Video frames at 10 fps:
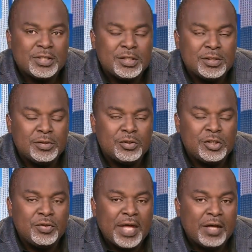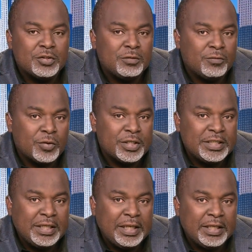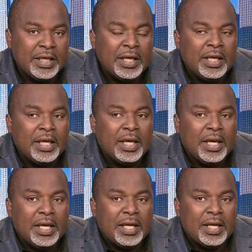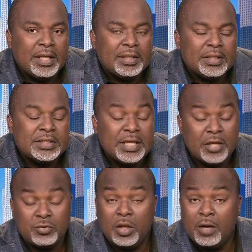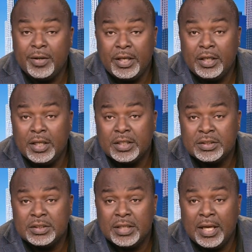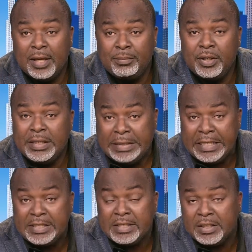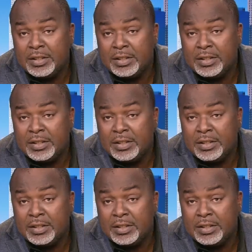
to 2014, uh, the schedule already looks uh, pretty decent.